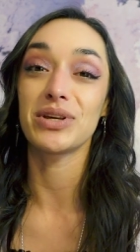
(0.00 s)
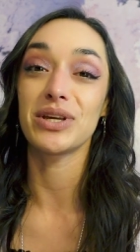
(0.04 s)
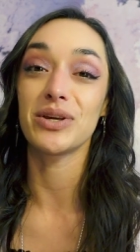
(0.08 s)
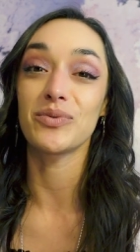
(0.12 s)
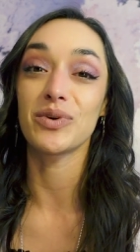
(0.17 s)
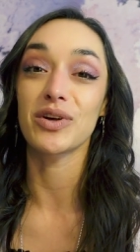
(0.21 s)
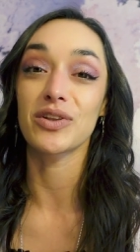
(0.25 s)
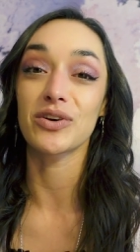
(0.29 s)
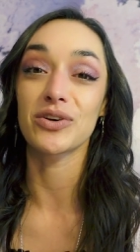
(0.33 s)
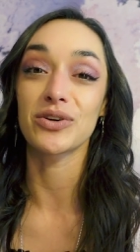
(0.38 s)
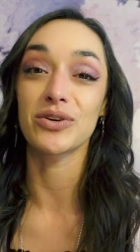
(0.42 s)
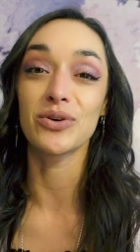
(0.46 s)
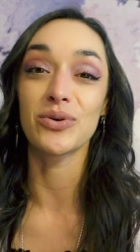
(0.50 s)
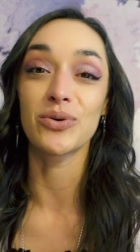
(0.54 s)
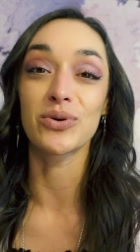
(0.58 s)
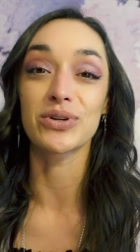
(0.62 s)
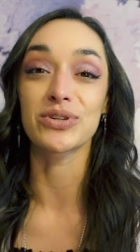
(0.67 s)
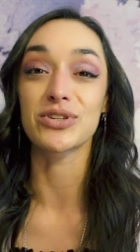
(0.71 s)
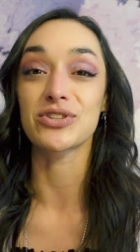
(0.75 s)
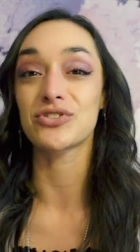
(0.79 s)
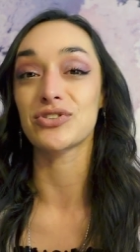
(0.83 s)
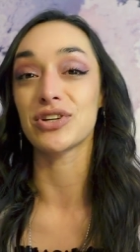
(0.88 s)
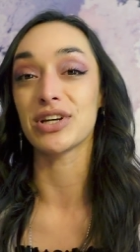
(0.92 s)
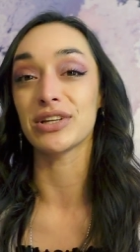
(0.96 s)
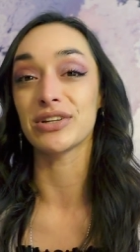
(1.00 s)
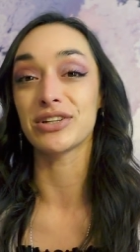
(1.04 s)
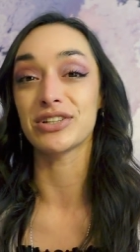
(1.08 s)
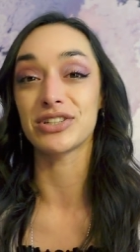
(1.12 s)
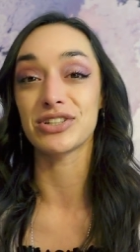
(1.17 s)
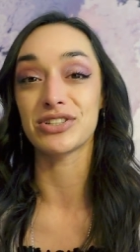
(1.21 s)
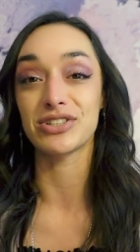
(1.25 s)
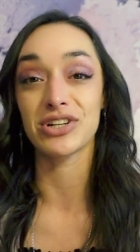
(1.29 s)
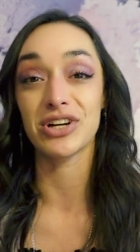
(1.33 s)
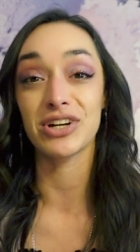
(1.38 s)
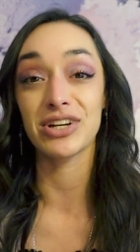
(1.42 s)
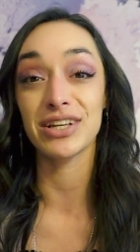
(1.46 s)
me with her horse trailer
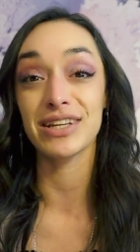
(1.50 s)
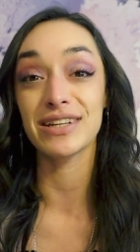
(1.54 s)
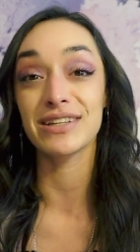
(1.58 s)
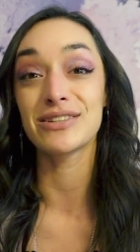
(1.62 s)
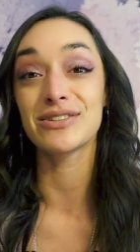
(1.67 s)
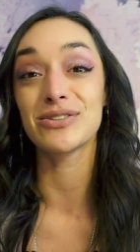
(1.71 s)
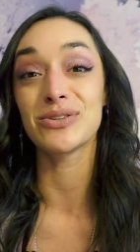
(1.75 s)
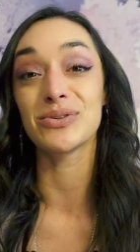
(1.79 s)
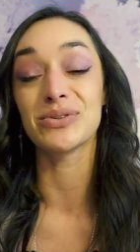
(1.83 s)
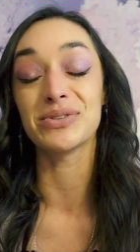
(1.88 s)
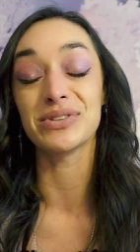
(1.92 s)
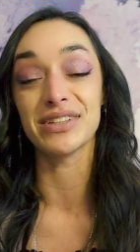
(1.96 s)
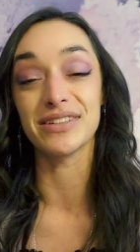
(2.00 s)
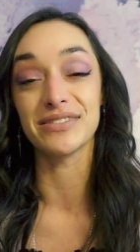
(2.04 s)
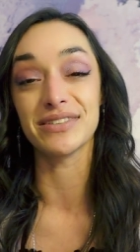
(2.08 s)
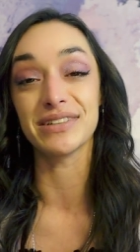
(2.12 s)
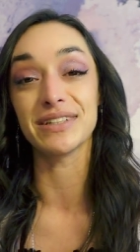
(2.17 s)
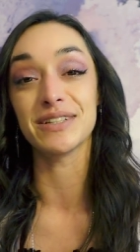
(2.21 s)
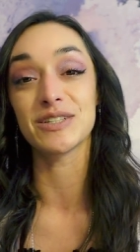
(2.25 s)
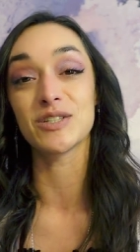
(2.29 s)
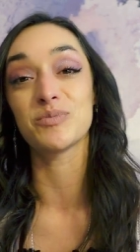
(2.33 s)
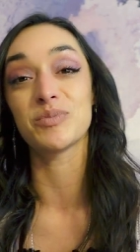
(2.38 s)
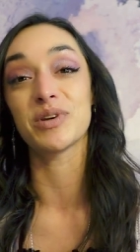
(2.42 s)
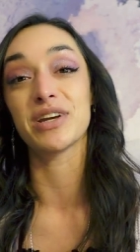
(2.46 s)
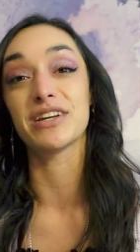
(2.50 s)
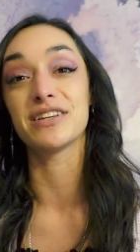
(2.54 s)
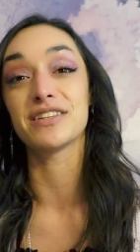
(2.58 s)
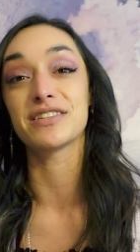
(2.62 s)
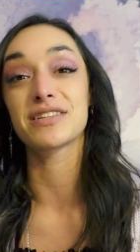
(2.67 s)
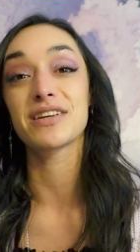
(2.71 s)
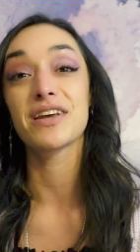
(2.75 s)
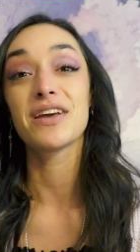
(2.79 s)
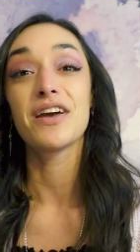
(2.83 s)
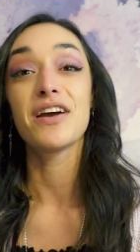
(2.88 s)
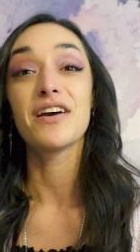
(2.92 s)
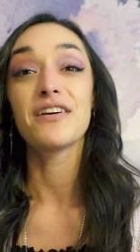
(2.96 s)
to turn it into a living
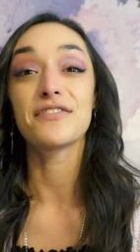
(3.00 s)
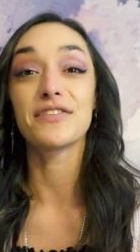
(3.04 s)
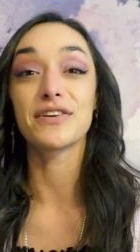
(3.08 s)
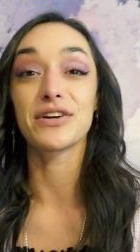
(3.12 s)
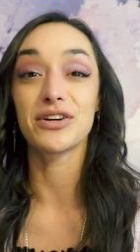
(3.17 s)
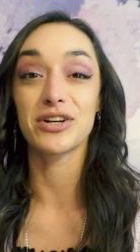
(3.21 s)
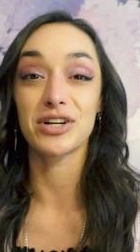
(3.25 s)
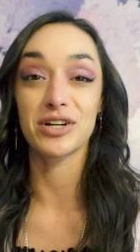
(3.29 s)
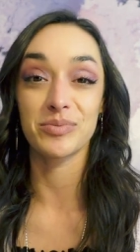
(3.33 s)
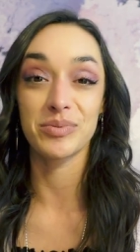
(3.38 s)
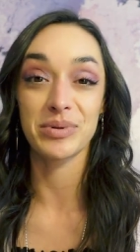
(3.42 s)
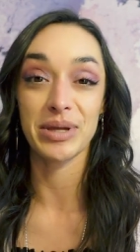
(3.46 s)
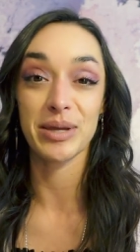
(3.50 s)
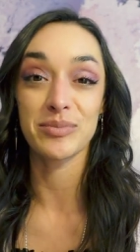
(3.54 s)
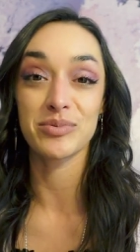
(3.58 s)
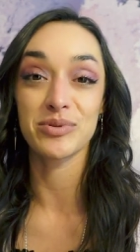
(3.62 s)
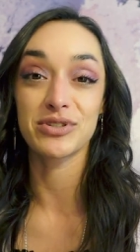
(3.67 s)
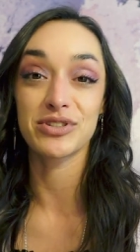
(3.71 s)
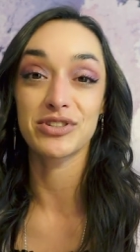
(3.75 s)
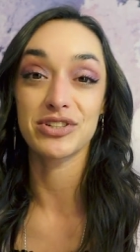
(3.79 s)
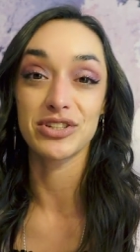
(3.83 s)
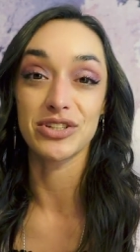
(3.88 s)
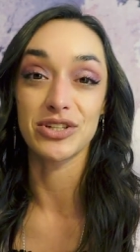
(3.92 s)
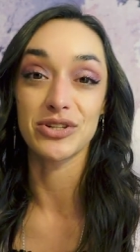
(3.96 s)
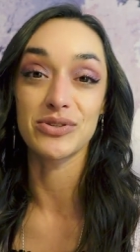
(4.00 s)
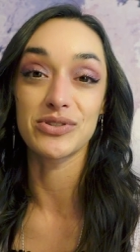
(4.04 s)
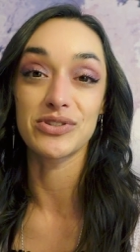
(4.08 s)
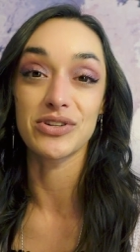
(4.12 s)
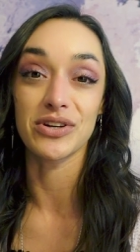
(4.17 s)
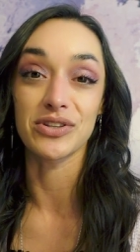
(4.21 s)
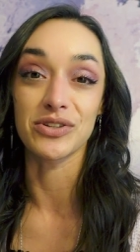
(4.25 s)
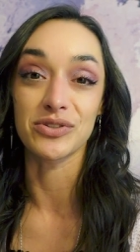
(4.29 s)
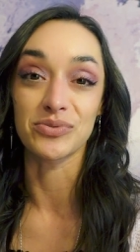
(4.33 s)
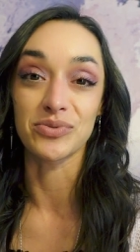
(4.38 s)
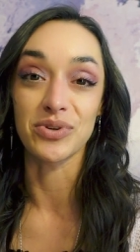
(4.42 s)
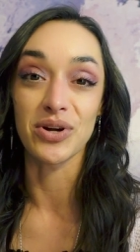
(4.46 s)
space for her to be able to use
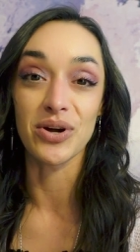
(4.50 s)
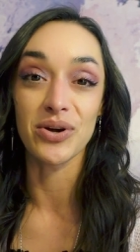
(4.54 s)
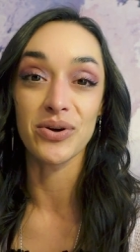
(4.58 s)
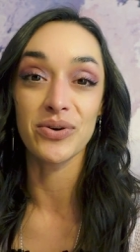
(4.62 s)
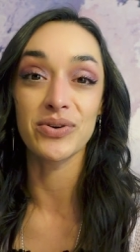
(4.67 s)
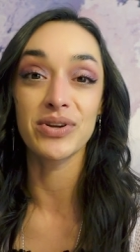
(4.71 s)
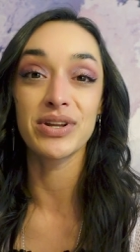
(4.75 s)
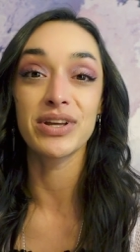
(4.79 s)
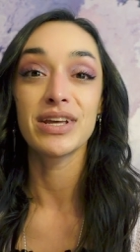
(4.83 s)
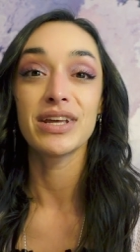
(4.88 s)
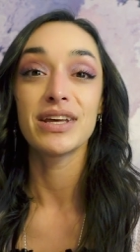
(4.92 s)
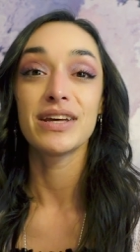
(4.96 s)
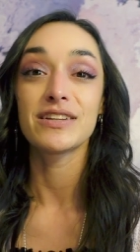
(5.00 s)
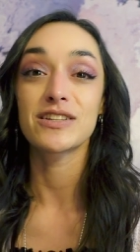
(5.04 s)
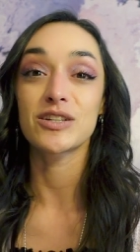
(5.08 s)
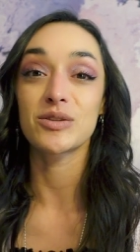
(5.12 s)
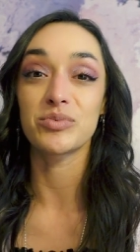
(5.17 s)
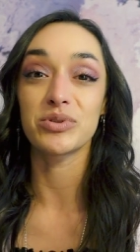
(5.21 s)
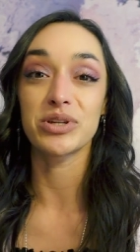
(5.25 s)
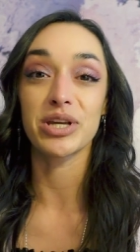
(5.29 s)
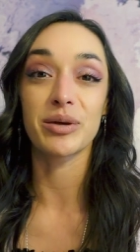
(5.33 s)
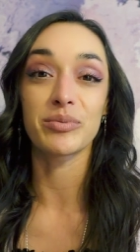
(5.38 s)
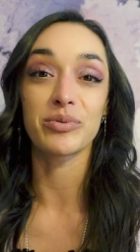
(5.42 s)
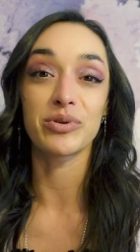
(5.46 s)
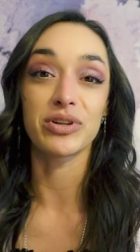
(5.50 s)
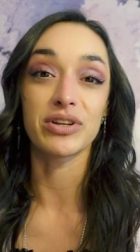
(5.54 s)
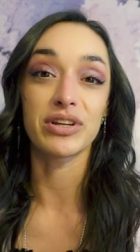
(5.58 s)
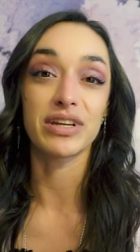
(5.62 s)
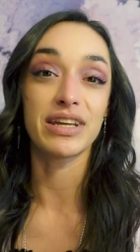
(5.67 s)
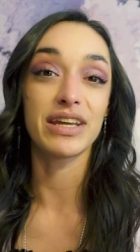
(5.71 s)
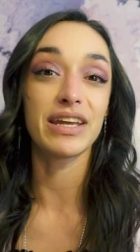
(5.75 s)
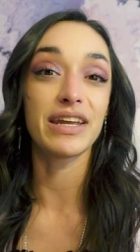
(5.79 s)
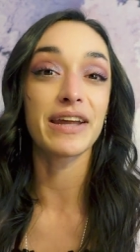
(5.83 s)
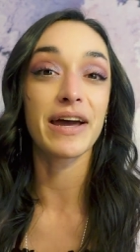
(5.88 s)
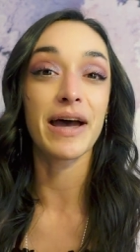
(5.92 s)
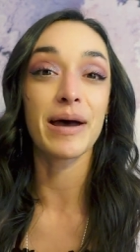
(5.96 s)
on the road, to be able to
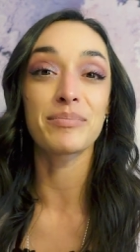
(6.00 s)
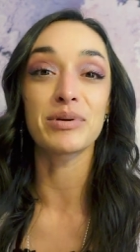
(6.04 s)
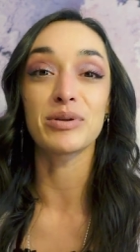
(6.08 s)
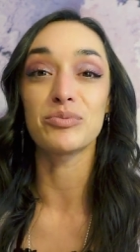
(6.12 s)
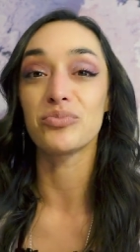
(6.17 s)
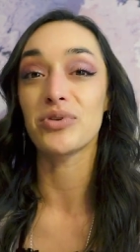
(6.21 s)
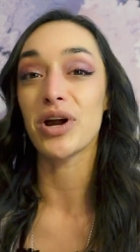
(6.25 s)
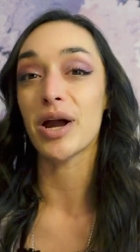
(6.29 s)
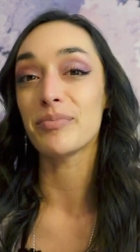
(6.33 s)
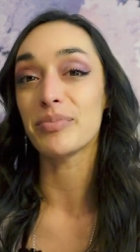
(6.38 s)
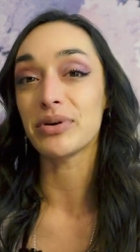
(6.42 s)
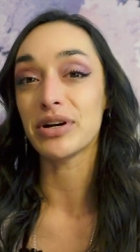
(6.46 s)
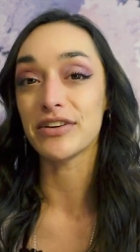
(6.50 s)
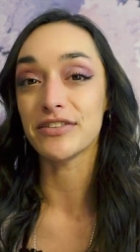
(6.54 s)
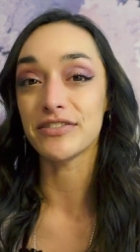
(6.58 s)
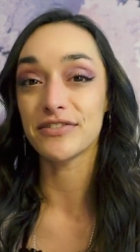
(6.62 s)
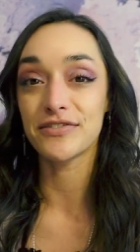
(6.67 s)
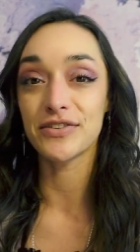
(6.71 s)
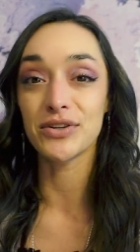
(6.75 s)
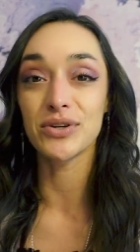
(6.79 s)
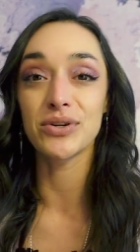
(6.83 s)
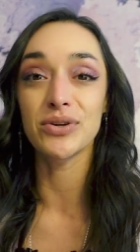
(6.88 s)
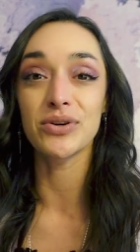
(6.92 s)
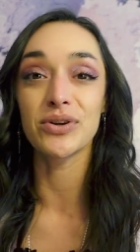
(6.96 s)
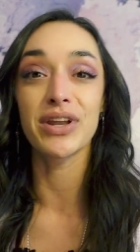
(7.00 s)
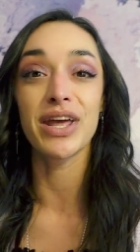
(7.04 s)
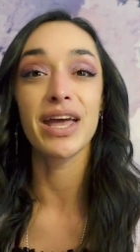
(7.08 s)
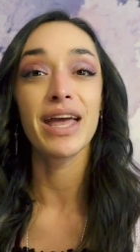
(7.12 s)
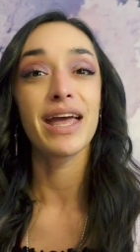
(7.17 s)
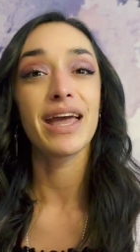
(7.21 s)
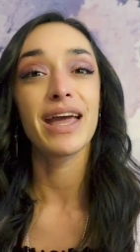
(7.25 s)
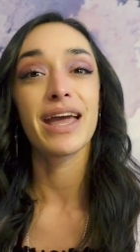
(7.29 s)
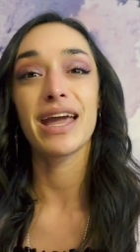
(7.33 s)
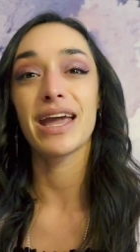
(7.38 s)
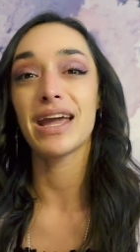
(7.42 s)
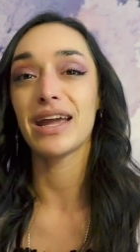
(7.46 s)
heat up and prep her food,
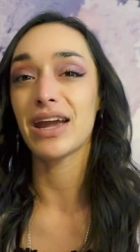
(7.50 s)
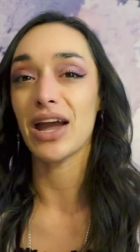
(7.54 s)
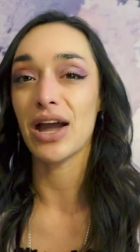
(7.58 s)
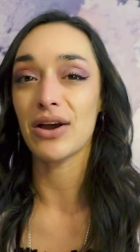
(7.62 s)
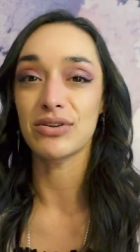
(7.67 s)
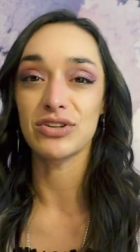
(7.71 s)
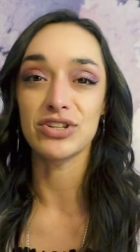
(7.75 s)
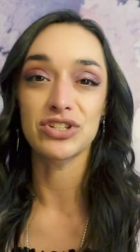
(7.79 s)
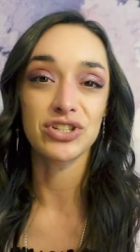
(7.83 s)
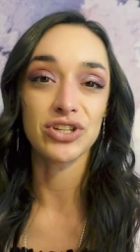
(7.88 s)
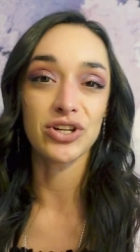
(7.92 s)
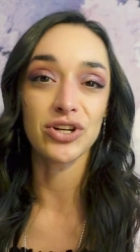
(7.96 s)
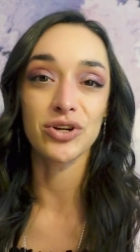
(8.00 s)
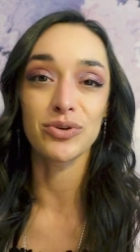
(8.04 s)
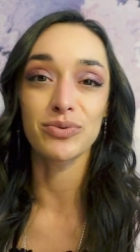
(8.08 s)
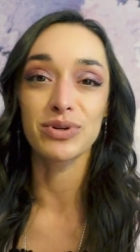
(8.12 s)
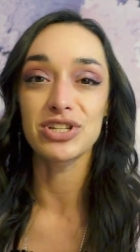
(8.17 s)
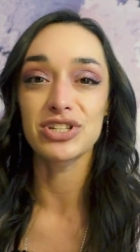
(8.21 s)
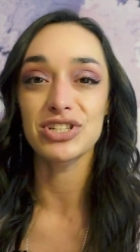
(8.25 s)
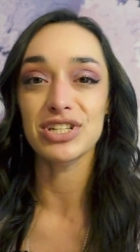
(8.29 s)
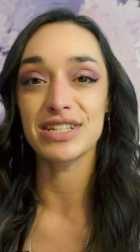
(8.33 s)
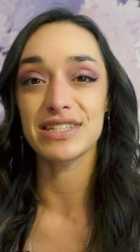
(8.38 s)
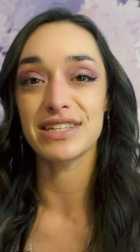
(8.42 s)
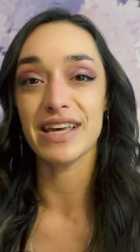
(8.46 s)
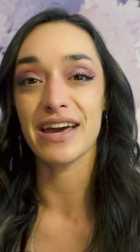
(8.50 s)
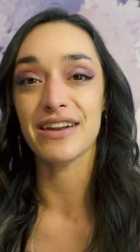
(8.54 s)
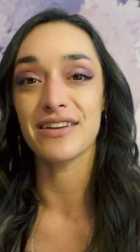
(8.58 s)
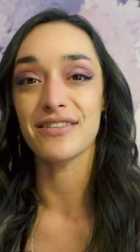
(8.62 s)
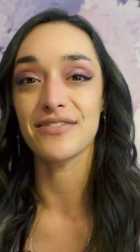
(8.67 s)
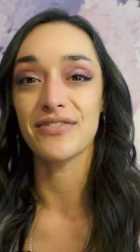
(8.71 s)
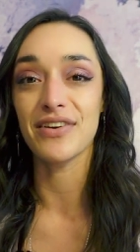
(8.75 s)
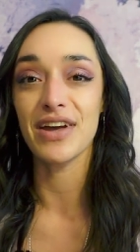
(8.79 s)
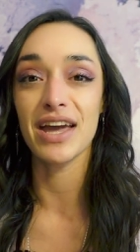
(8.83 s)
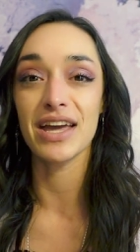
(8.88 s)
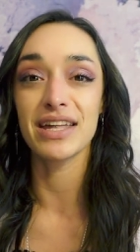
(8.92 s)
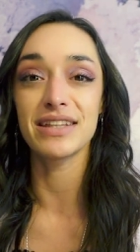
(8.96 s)
hang out and chill when she's at
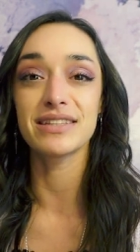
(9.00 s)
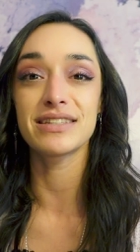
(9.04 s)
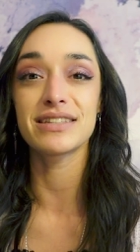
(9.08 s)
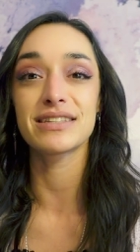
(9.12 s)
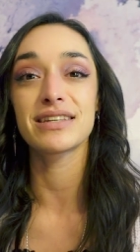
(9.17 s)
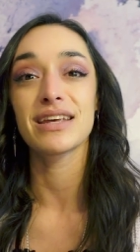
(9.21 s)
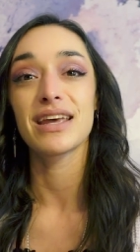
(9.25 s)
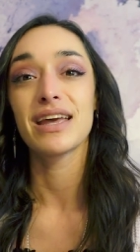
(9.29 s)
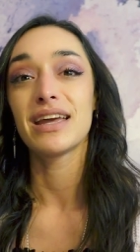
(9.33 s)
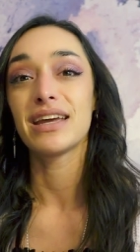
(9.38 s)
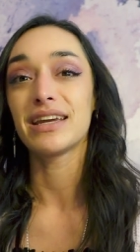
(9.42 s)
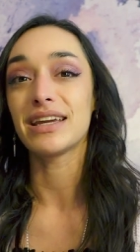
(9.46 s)
events,